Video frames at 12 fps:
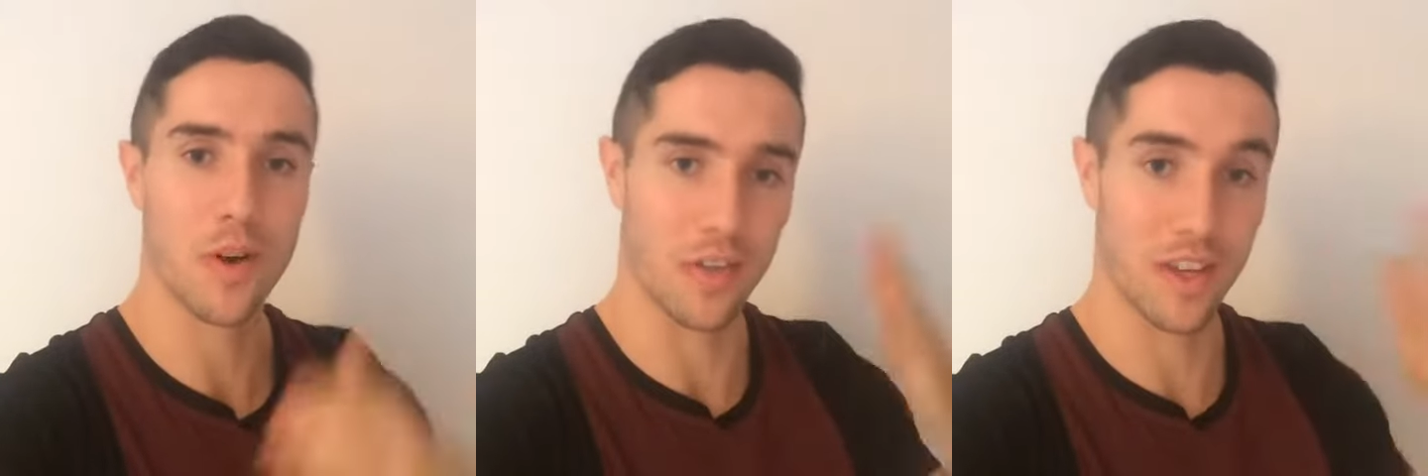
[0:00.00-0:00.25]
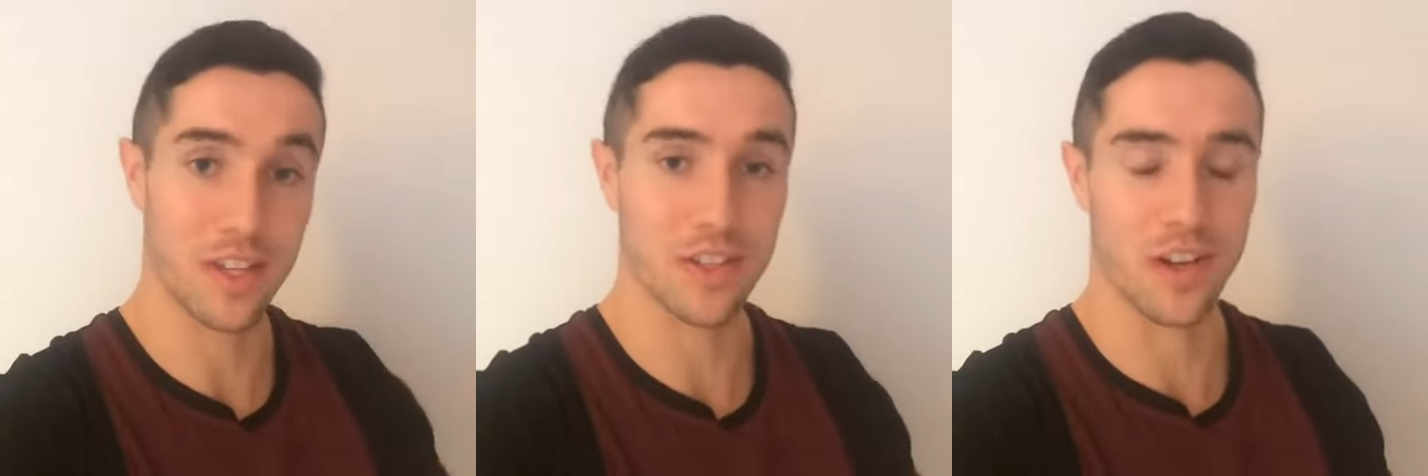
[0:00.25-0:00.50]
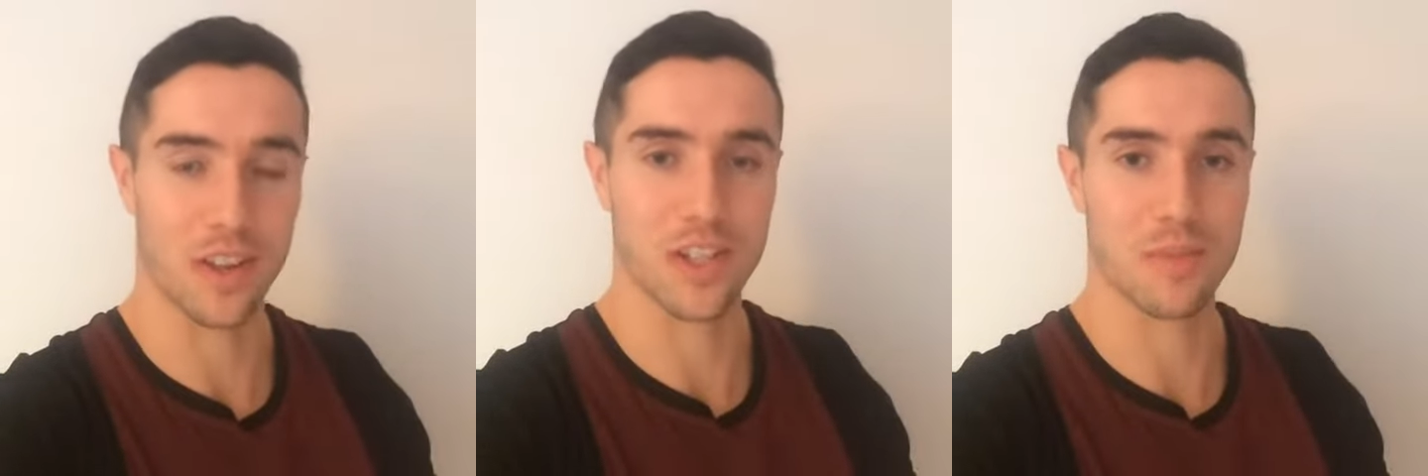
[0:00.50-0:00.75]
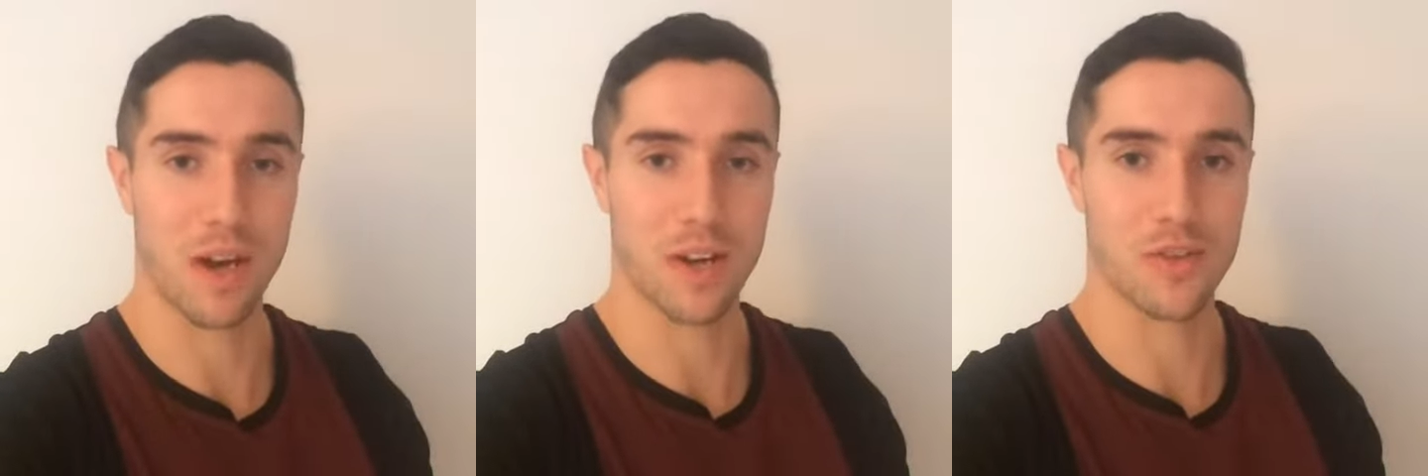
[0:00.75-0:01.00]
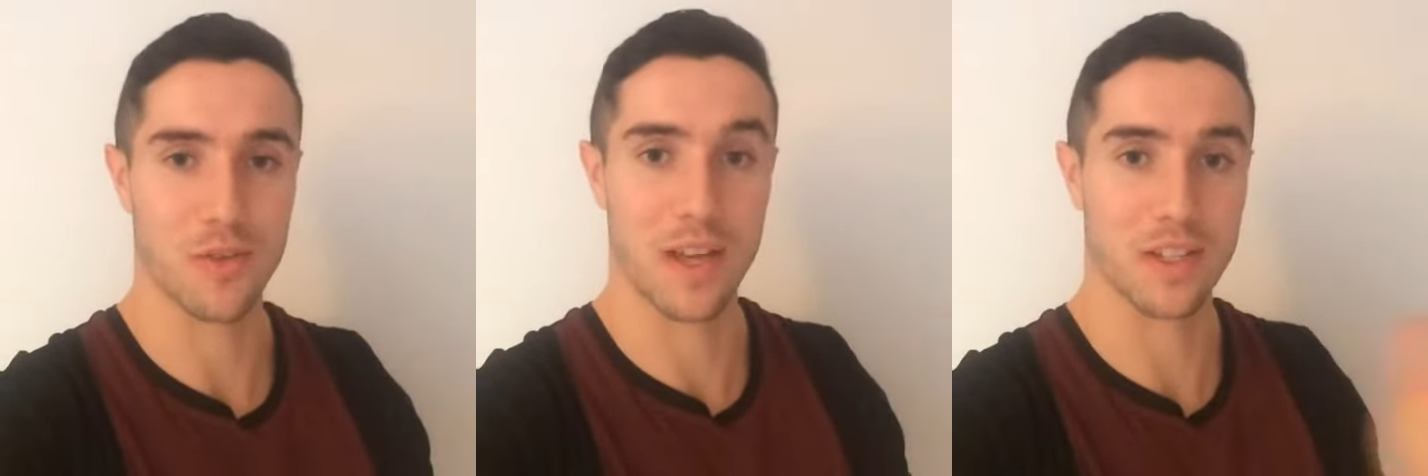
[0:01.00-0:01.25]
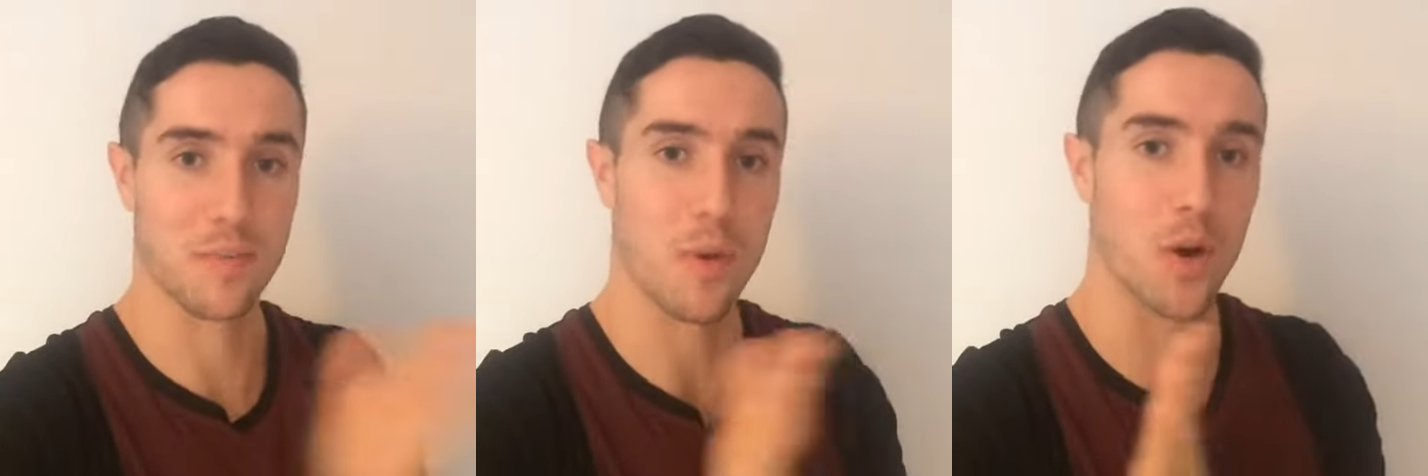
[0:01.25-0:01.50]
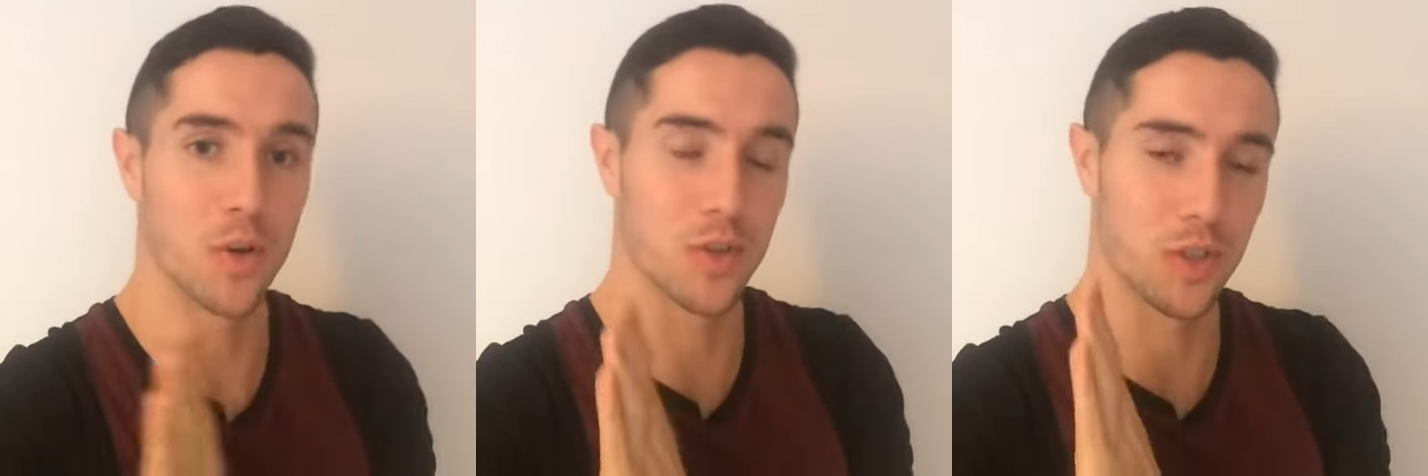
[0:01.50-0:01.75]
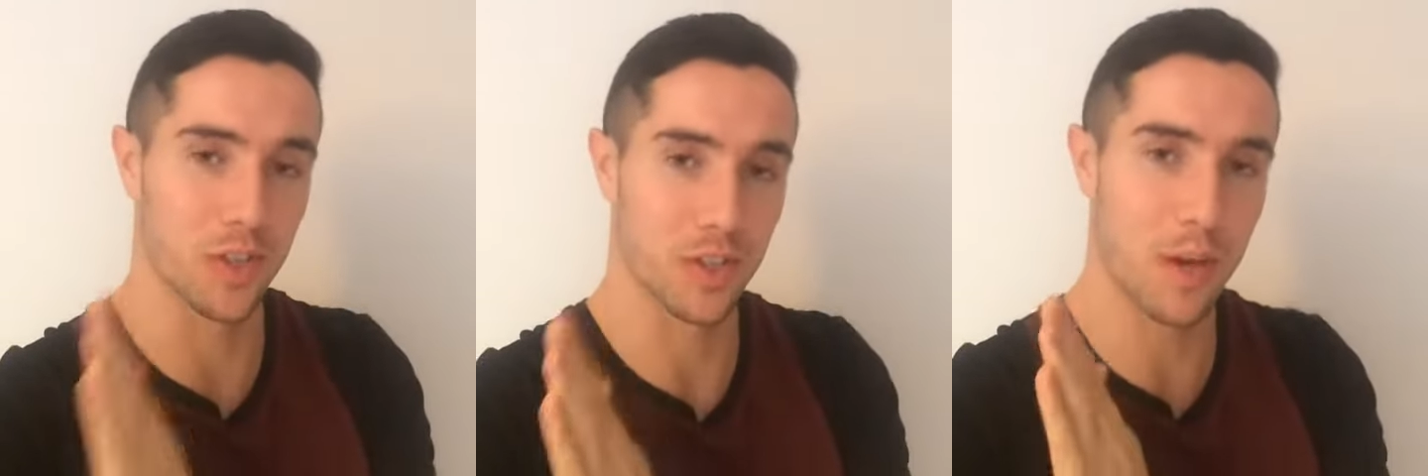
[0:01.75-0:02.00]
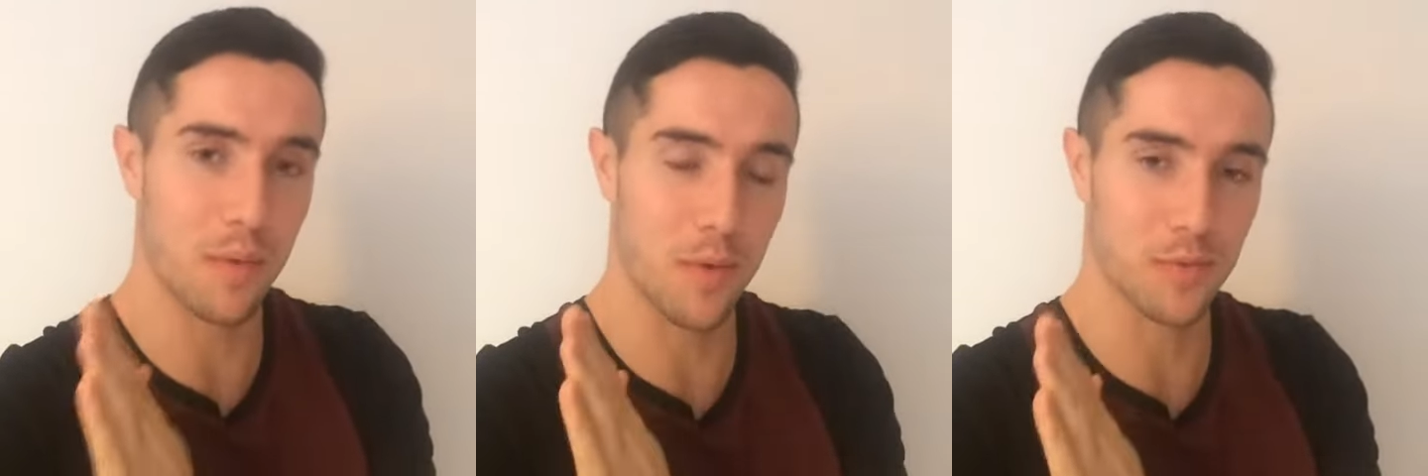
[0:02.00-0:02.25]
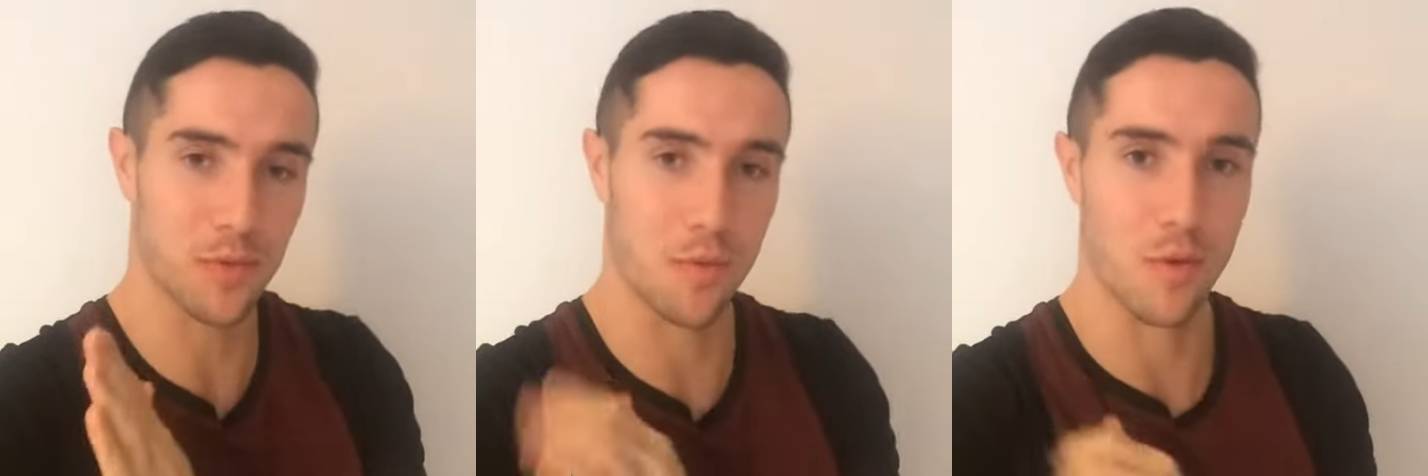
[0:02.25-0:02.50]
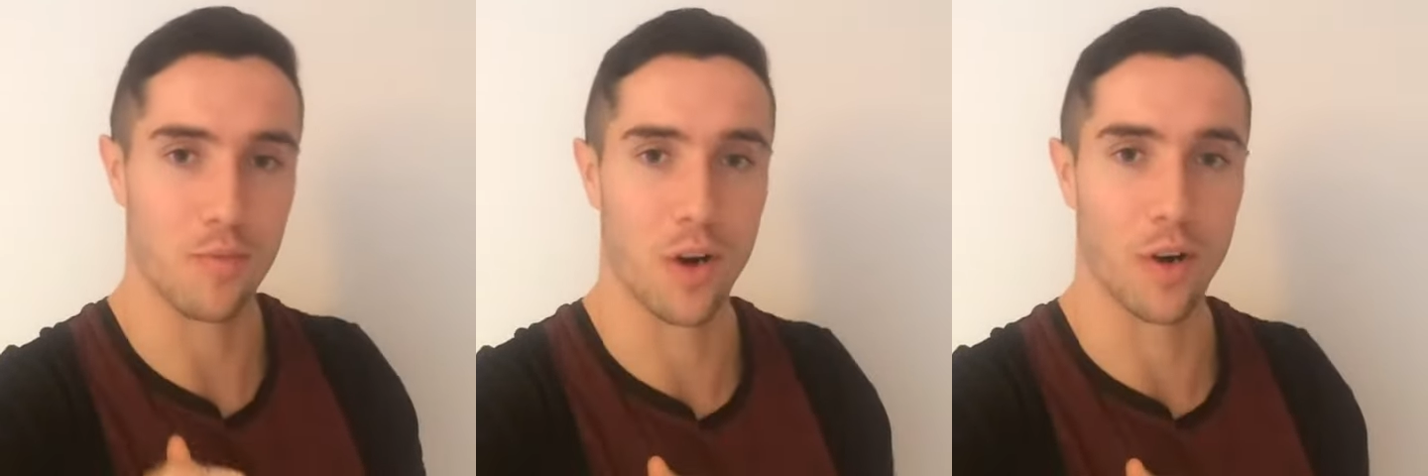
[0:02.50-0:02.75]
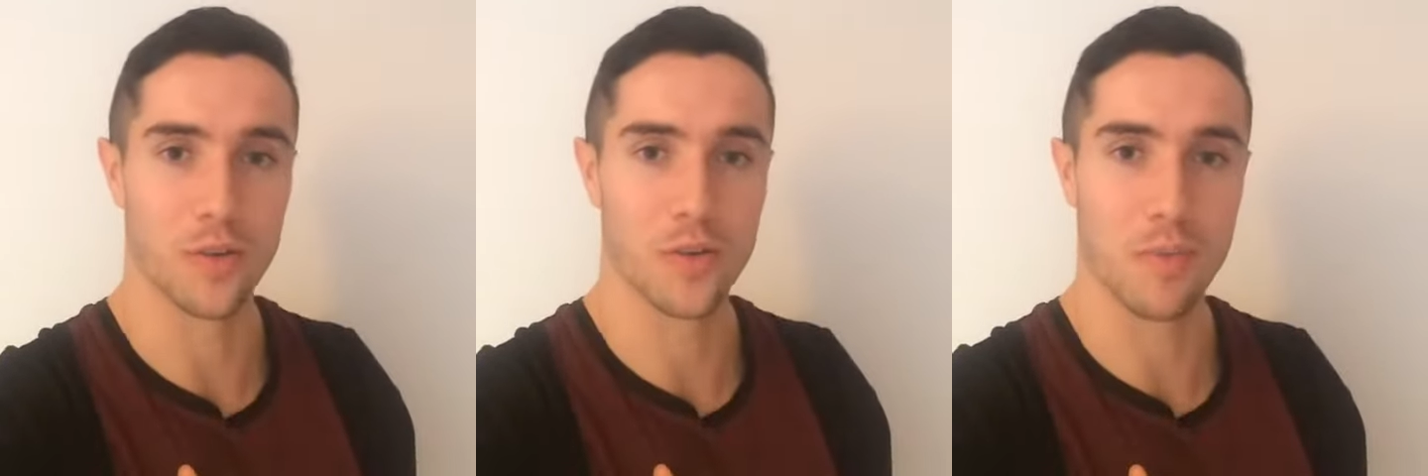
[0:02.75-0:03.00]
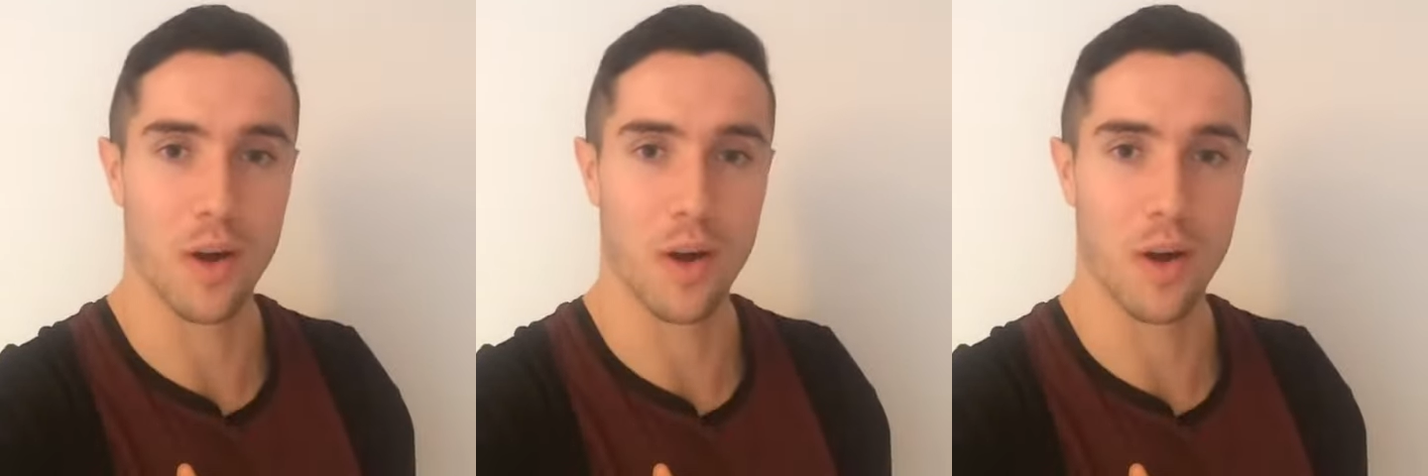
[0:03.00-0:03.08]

on this side of the spectrum as opposed to the suboptimal approach,